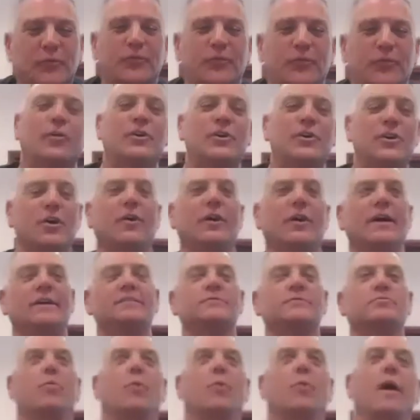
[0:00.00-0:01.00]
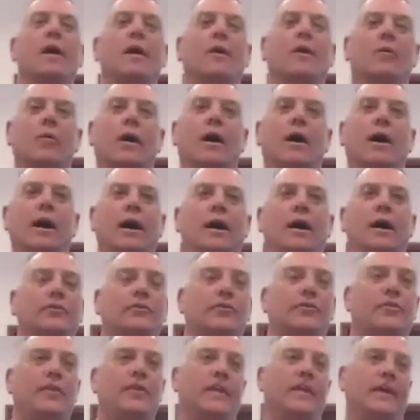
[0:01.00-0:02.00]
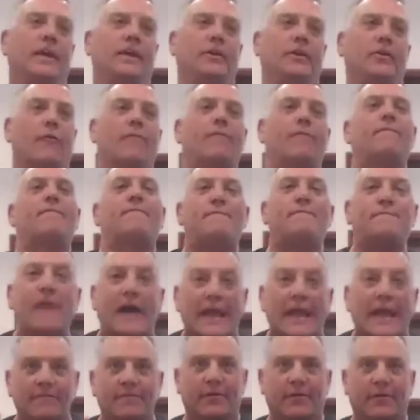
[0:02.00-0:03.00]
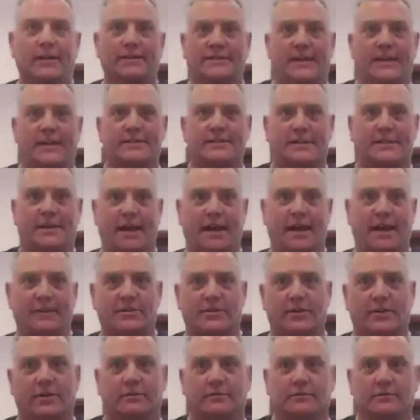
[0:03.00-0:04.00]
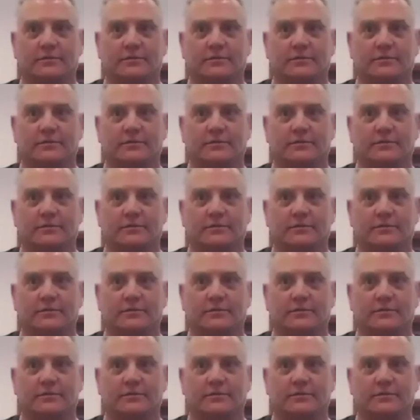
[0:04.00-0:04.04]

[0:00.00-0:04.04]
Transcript: curious, where was your favorite destination?